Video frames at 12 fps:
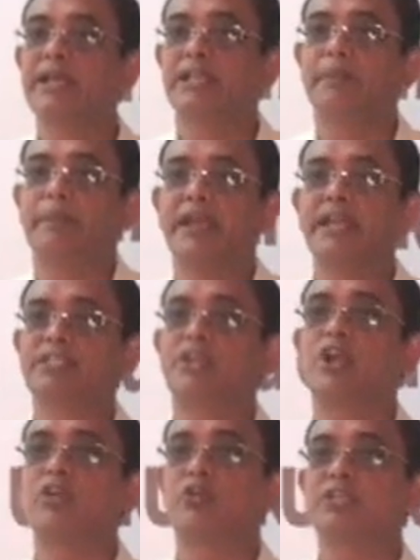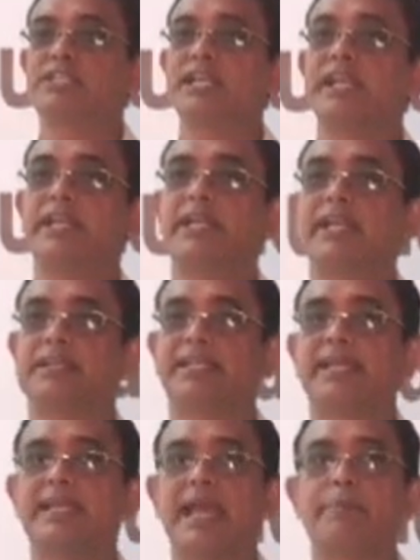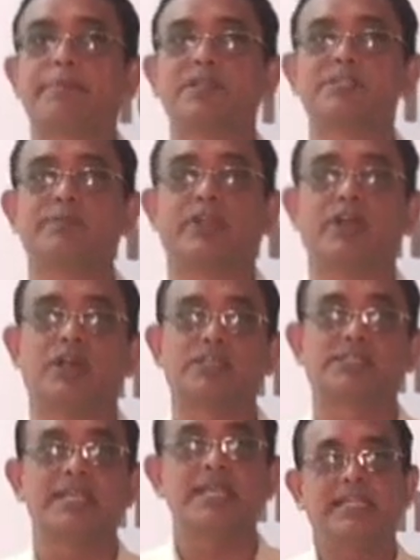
The pain is not originating here. That happens because